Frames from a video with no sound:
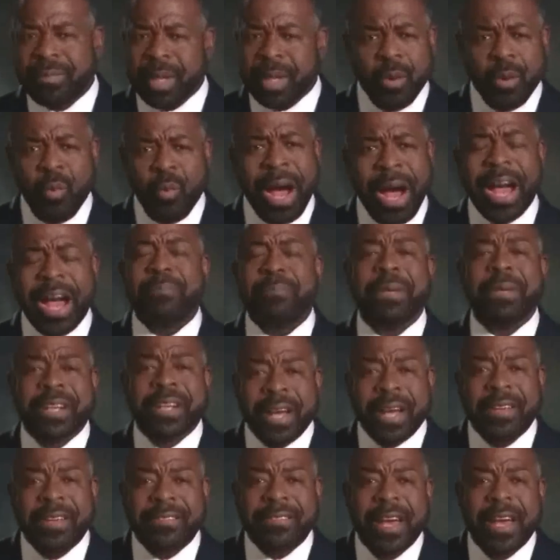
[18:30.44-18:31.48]
Why?
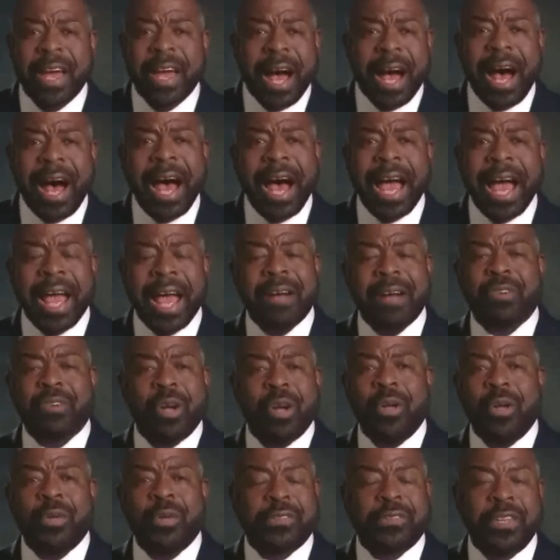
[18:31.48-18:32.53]
Because I have
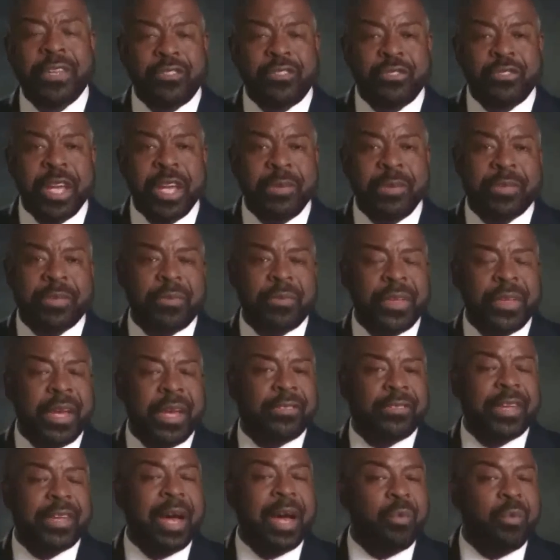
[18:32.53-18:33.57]
goals and dreams of
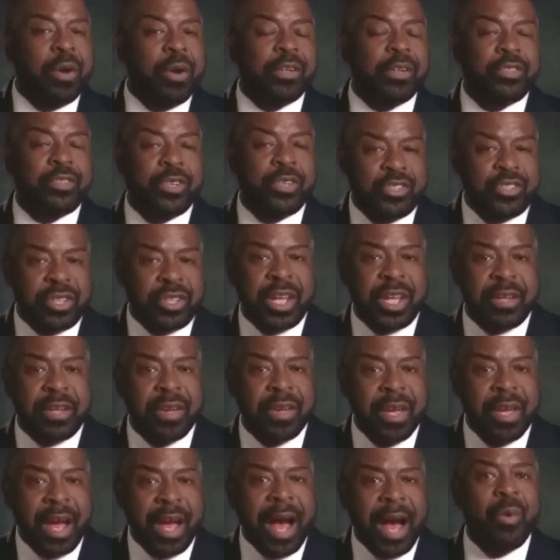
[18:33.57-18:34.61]
things I want to achieve.
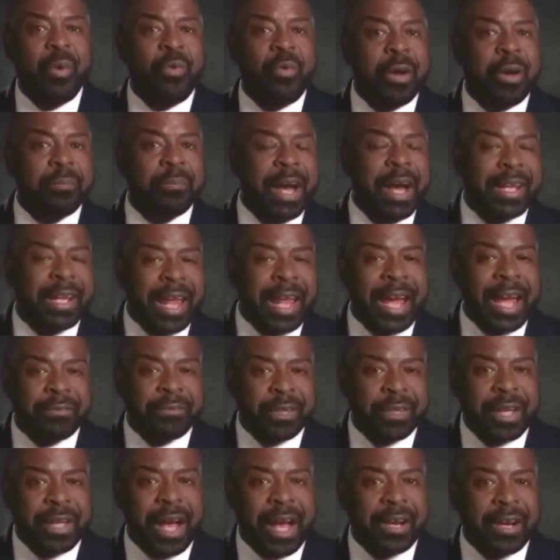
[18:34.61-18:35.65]
I want my life
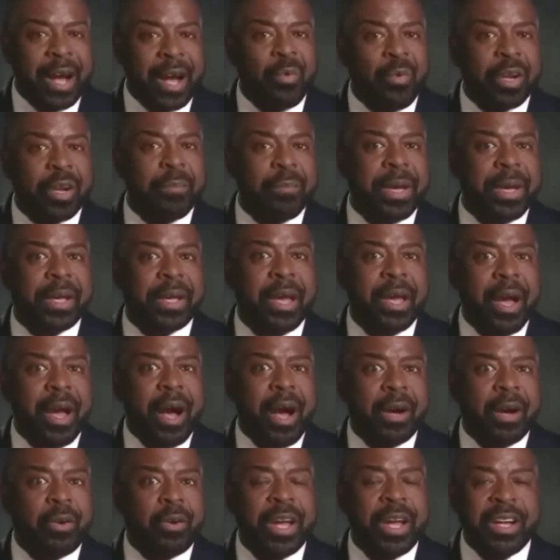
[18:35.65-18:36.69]
to count. I want to make
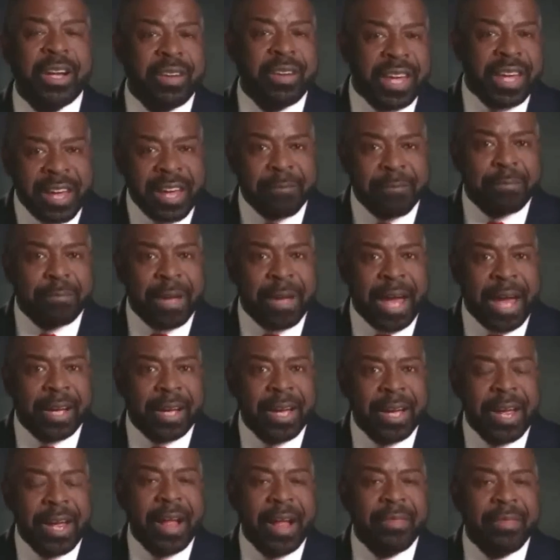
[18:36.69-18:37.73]
a greater impact.
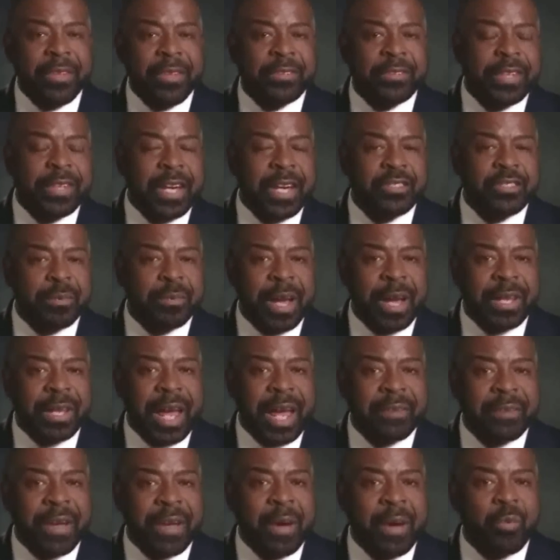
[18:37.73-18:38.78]
At this stage of my
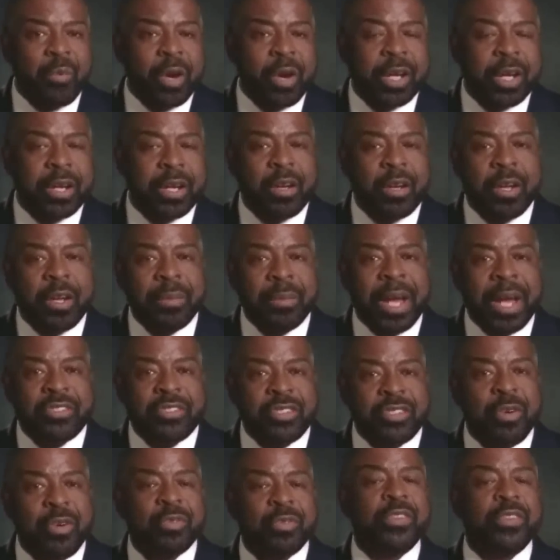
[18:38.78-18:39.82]
life, I'm working on my
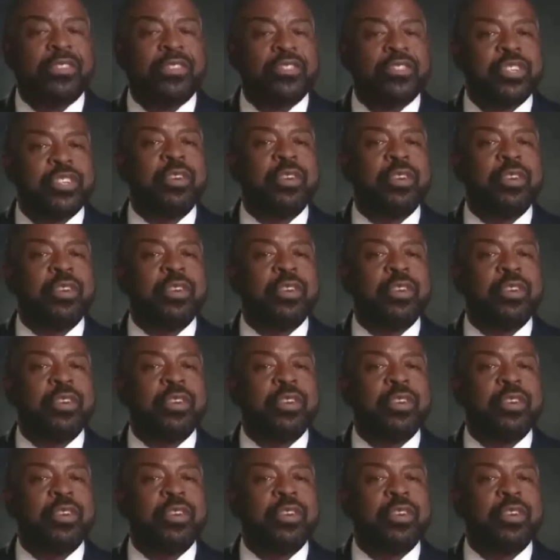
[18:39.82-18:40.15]
children's